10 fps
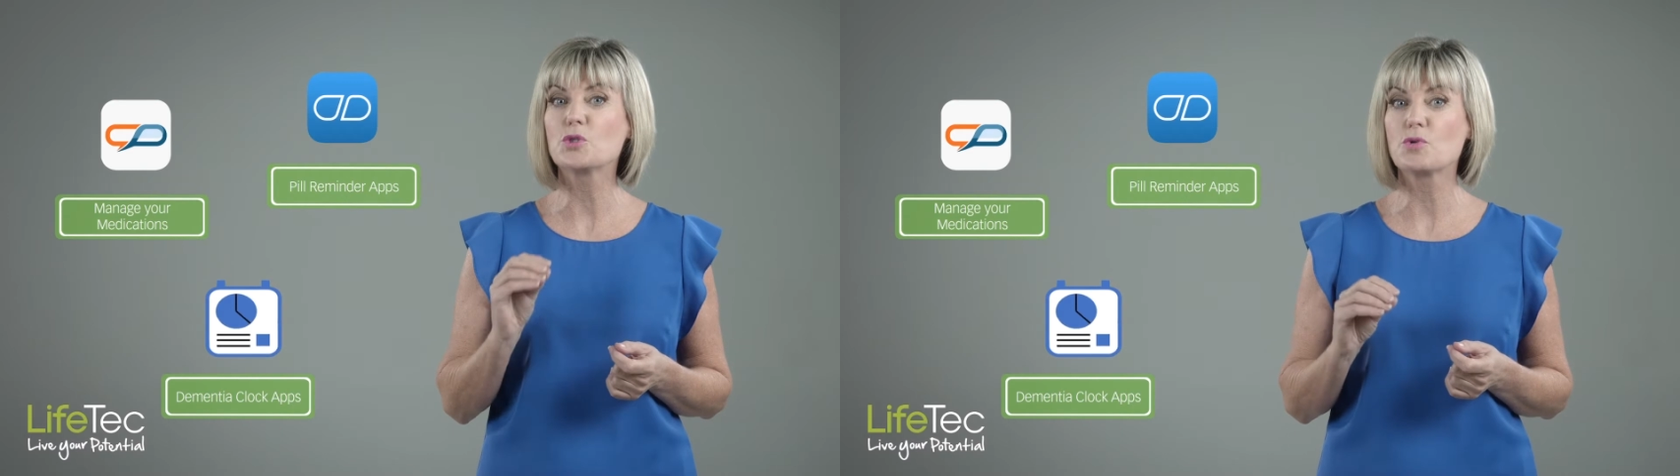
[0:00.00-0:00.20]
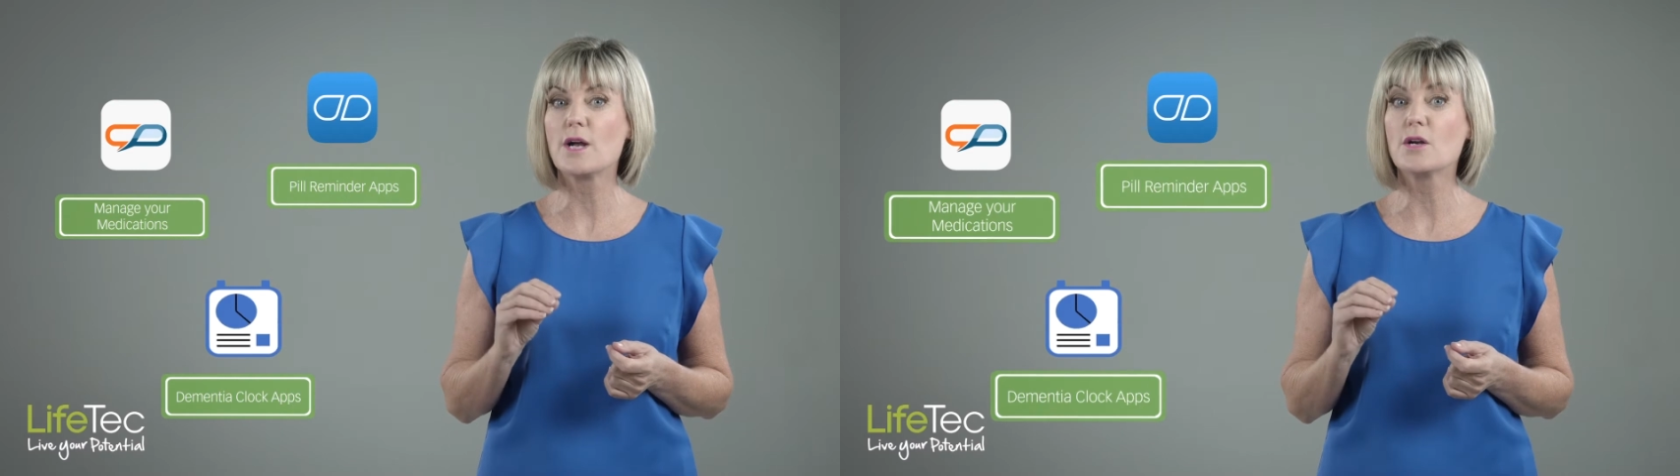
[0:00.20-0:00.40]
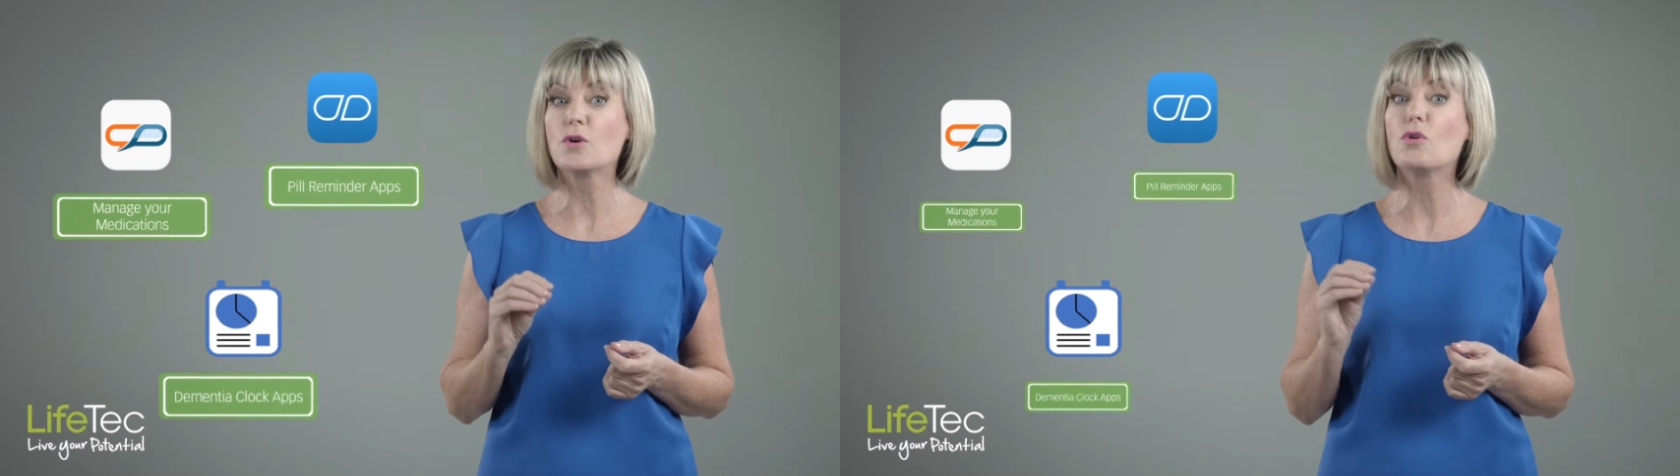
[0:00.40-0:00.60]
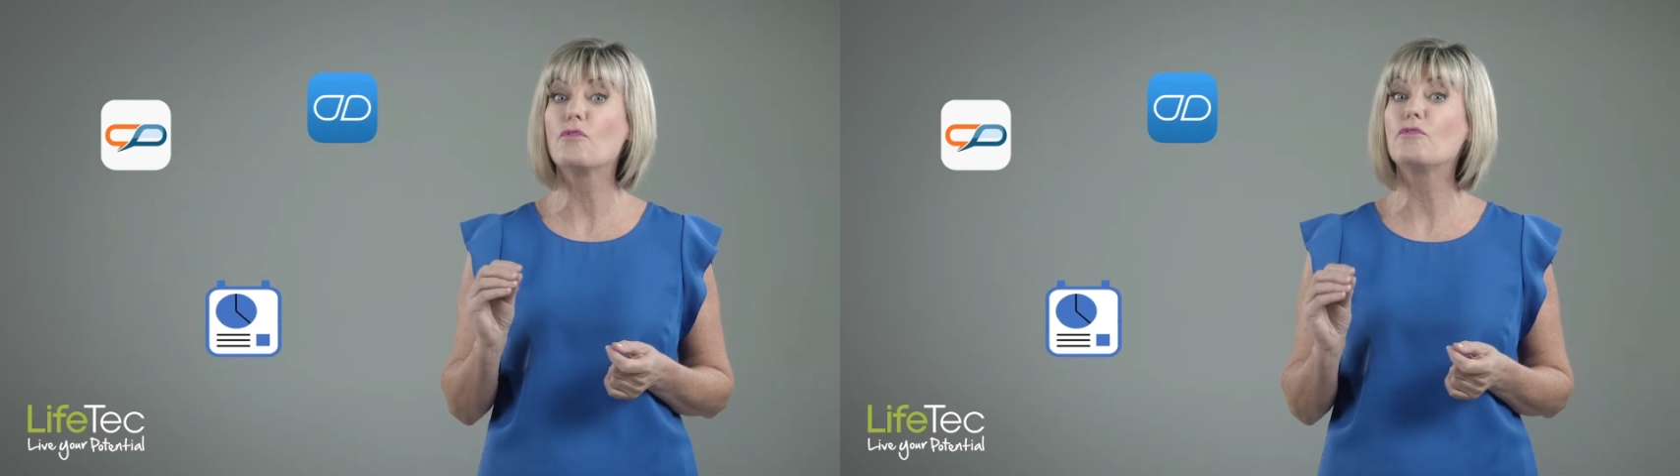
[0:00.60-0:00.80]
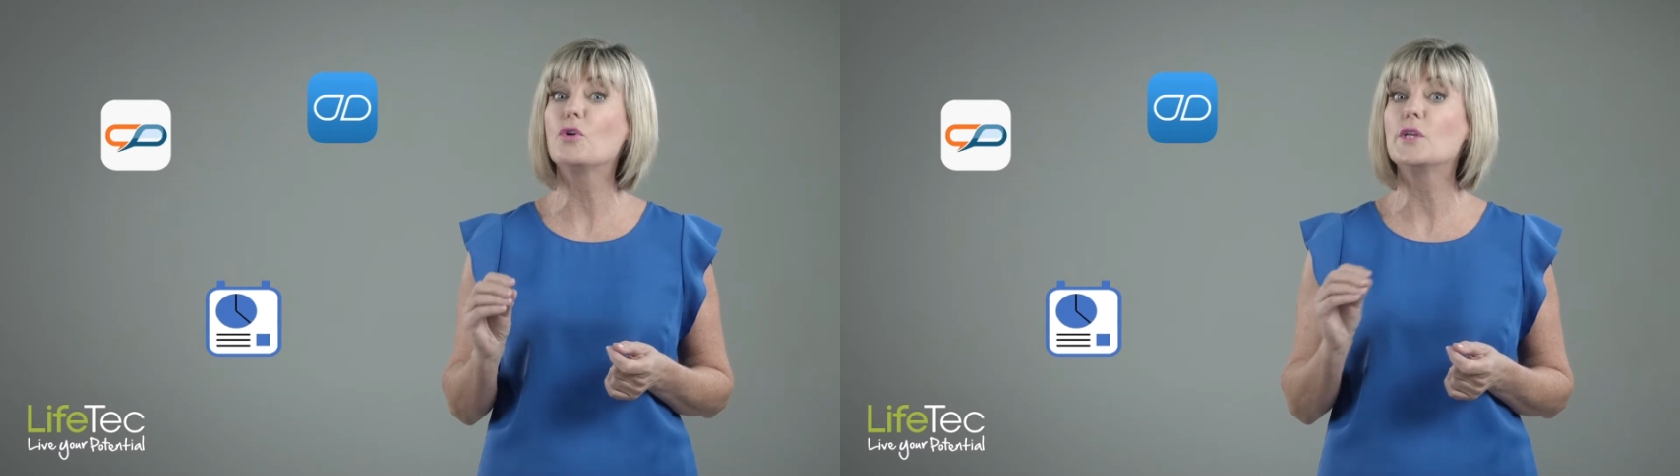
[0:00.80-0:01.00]
drug or
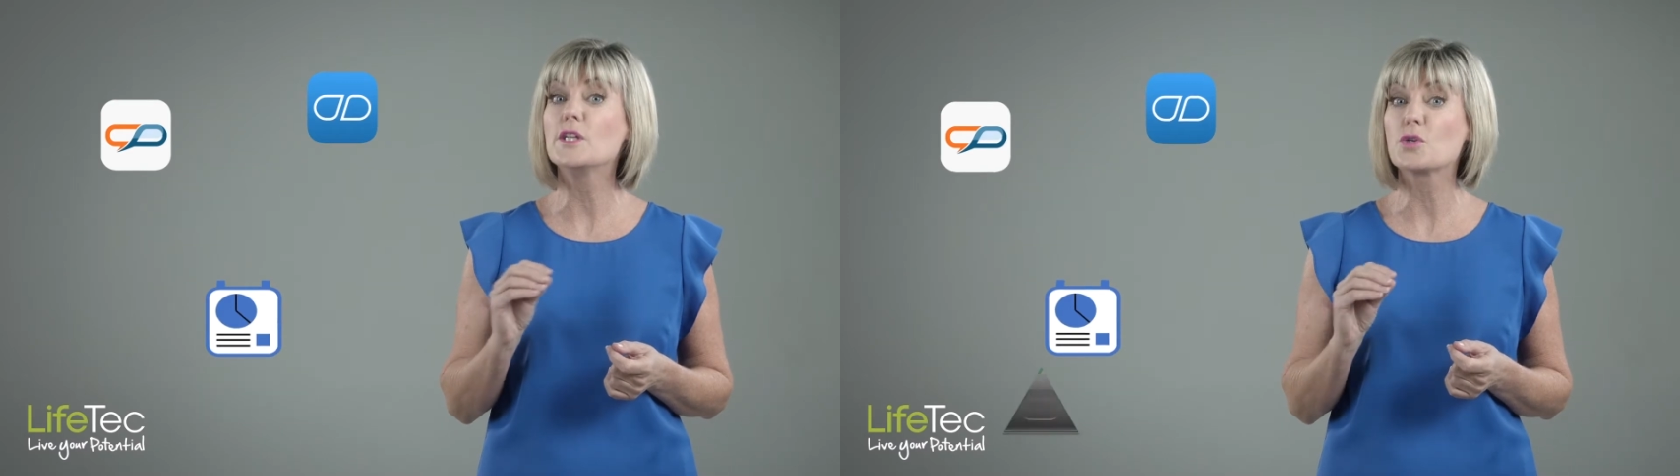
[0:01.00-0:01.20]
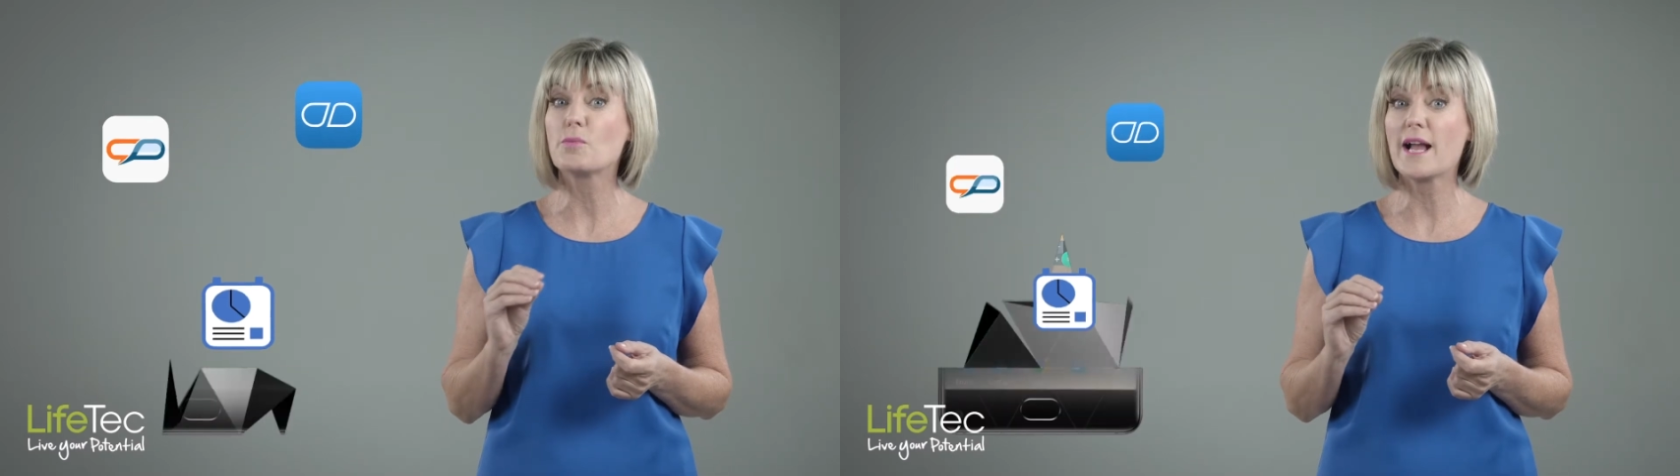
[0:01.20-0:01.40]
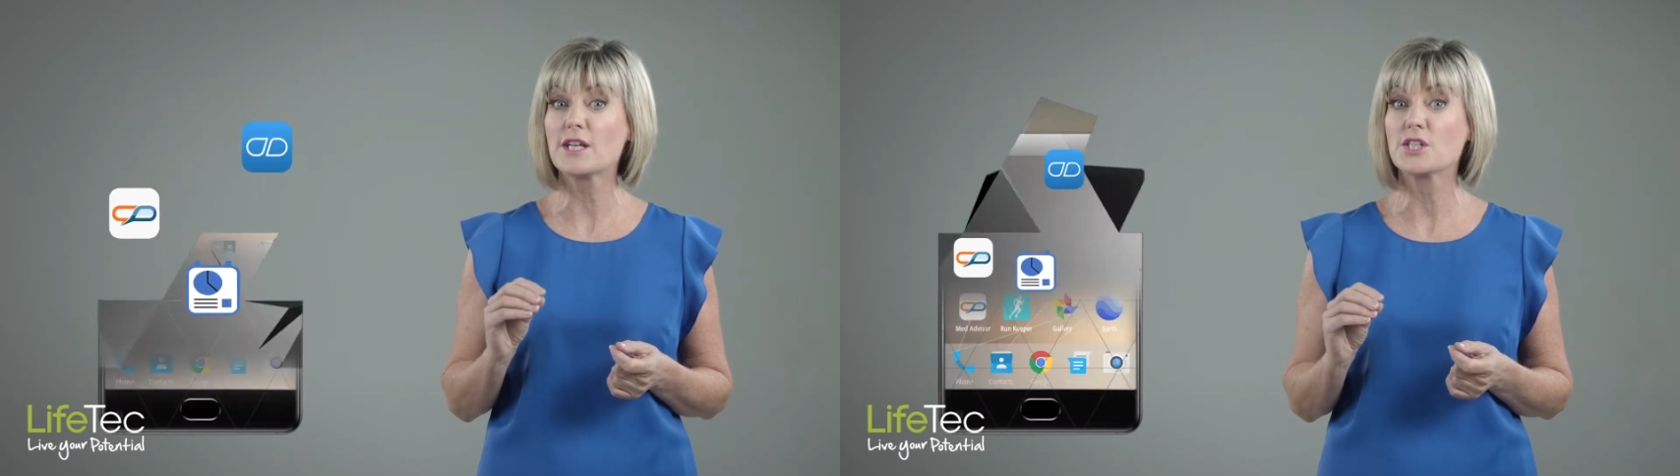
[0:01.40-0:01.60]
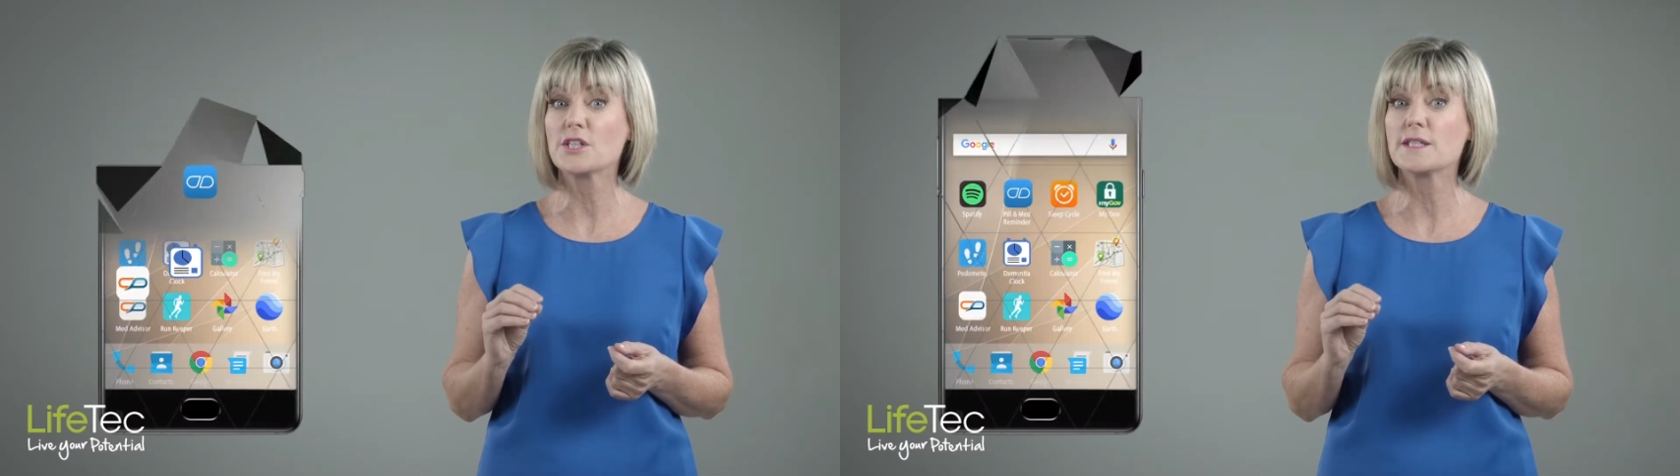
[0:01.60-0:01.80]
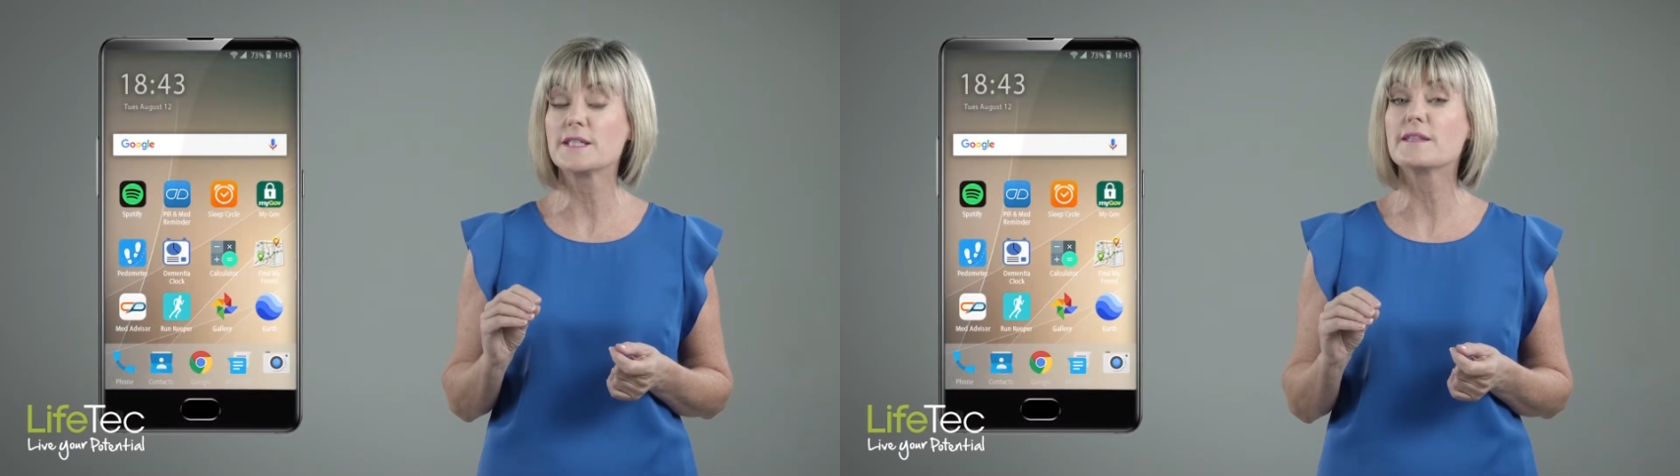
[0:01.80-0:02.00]
food interactions